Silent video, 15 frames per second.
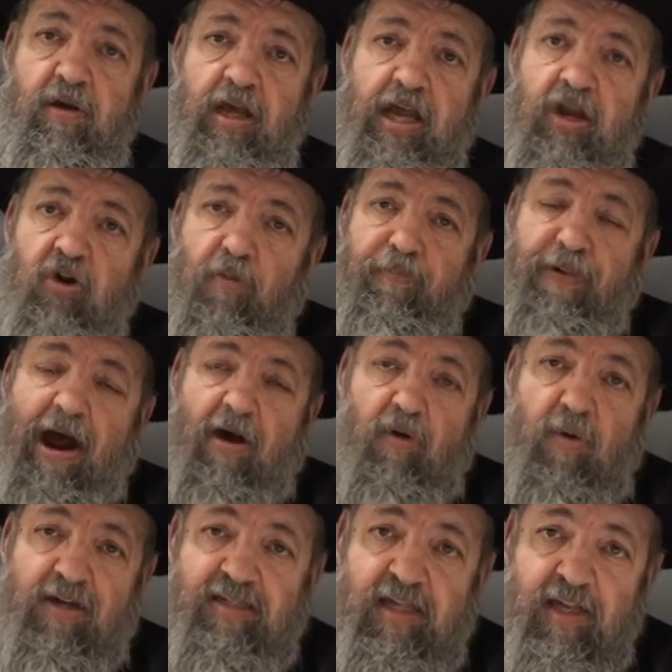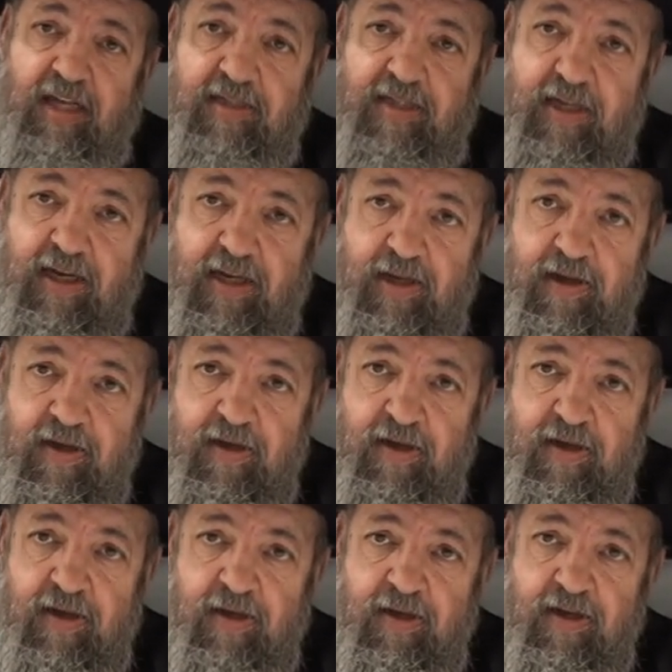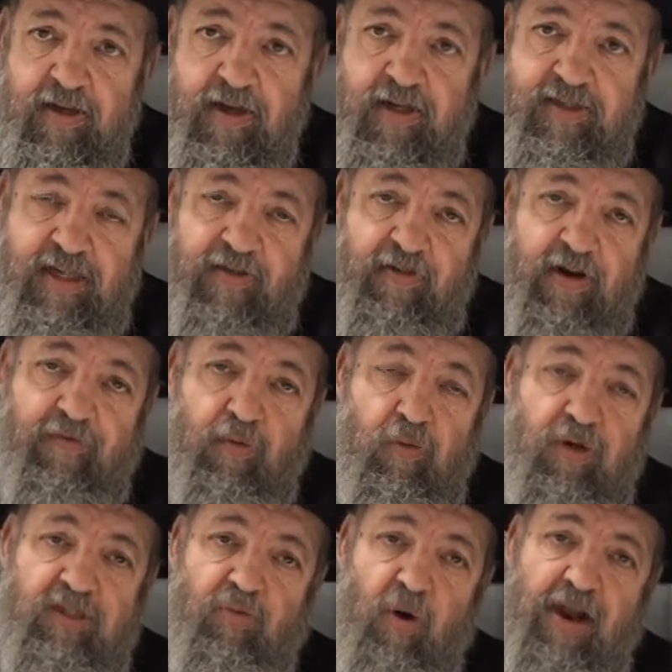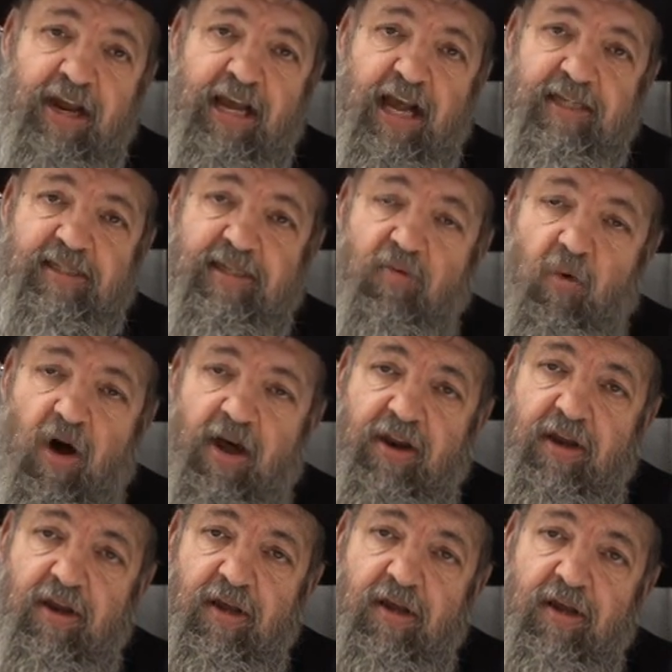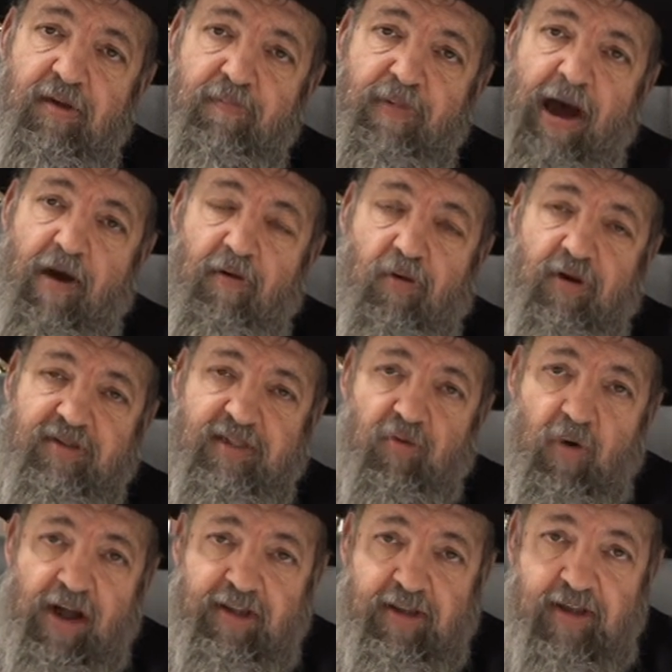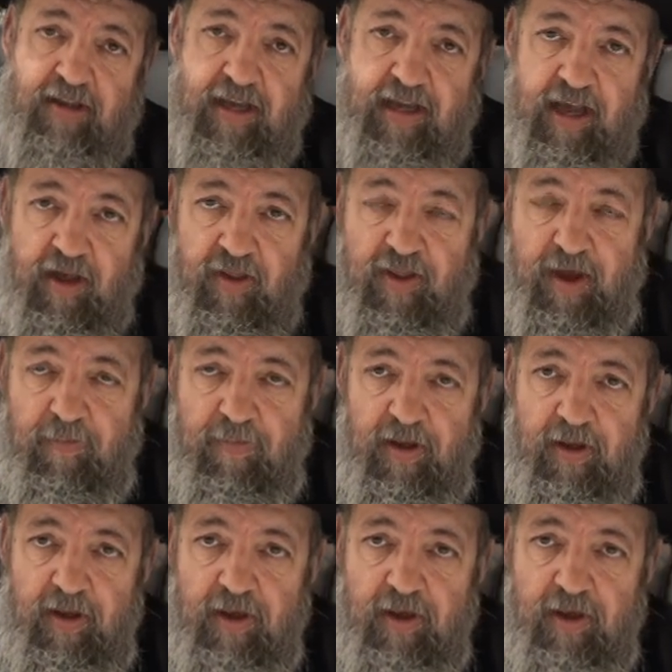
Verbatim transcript: He knew Paro wasn't listening, because even if it was one against one, Paro also wanted to kill them.